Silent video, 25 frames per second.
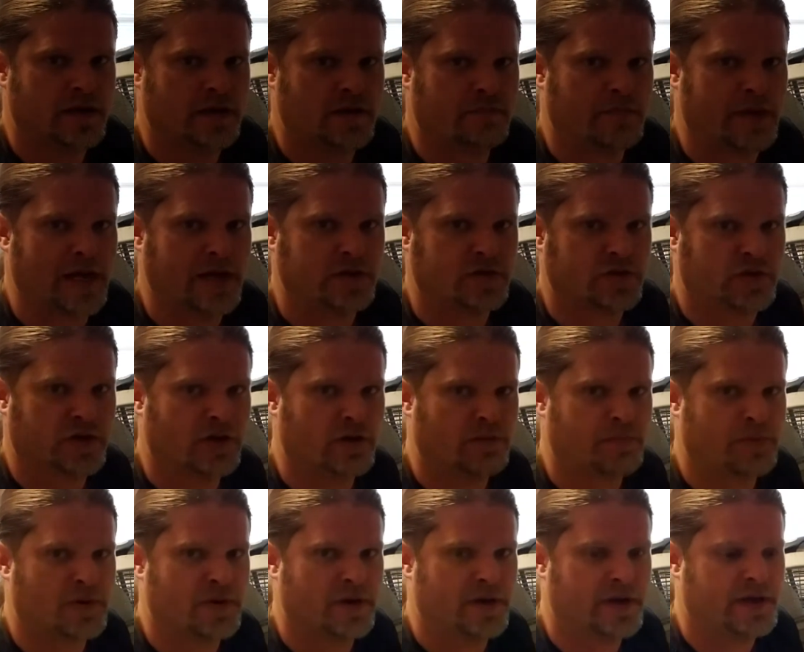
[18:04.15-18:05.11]
my drill
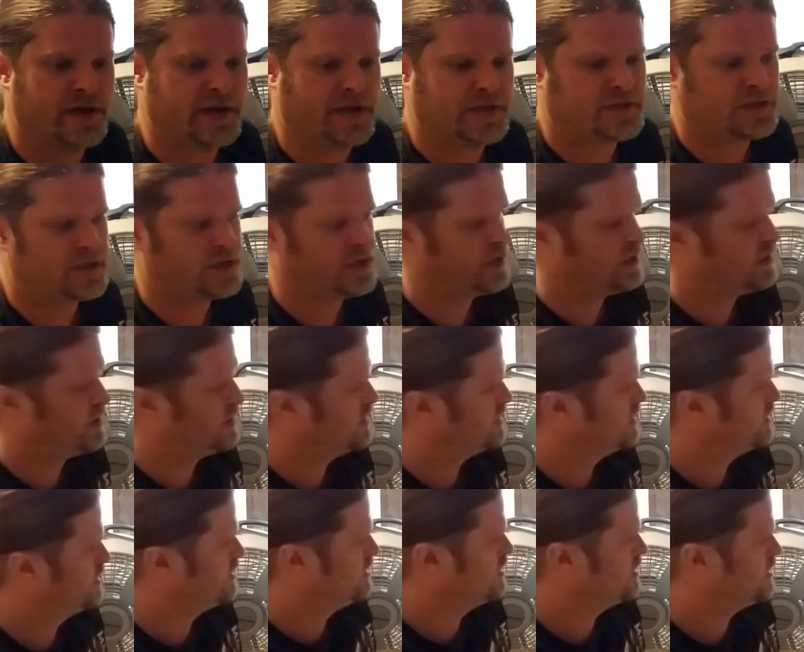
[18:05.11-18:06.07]
press,
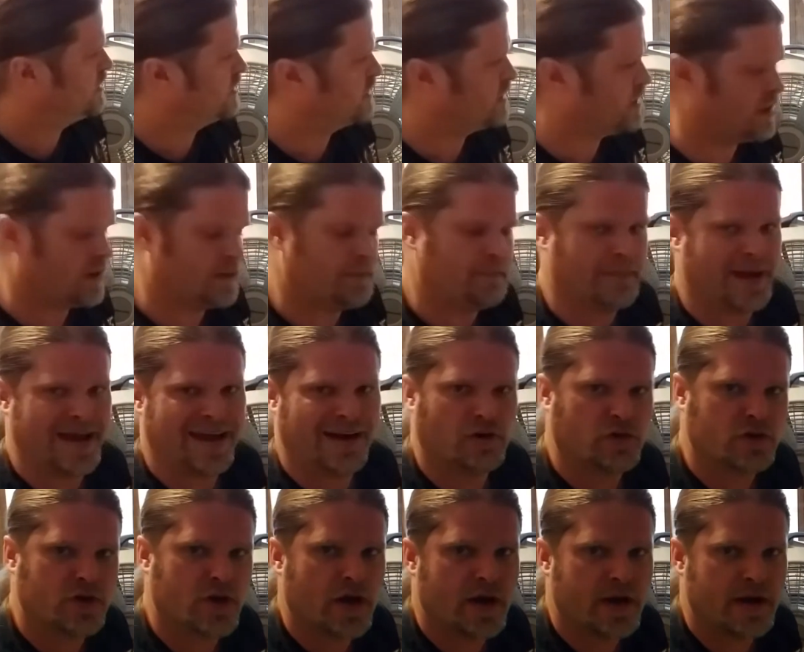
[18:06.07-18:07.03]

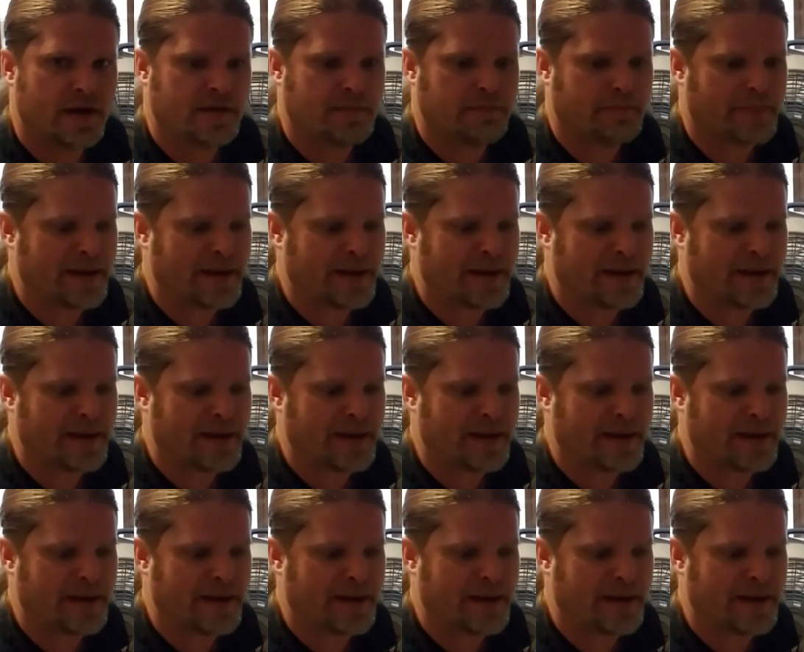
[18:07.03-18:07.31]
metal cutting